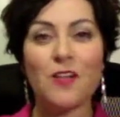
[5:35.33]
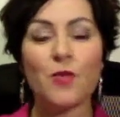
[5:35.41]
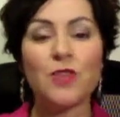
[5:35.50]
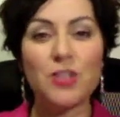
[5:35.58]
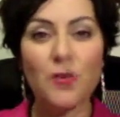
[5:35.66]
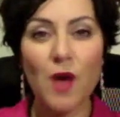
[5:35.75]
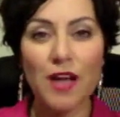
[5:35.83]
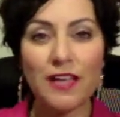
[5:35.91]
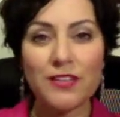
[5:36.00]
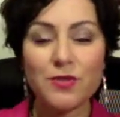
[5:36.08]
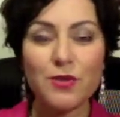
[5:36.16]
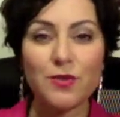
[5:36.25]
When you walk
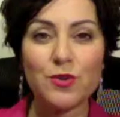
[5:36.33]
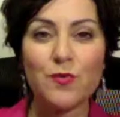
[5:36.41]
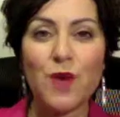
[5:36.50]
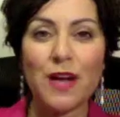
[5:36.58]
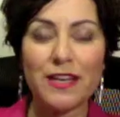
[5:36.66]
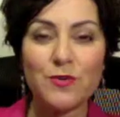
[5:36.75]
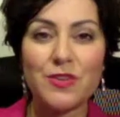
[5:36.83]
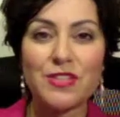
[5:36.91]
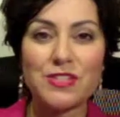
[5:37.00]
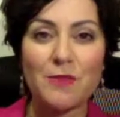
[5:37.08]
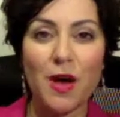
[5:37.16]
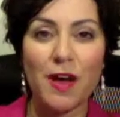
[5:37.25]
into a room, walk in with a
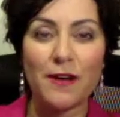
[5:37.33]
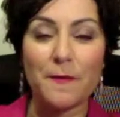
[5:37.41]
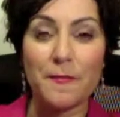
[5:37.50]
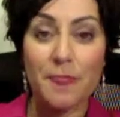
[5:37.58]
smile.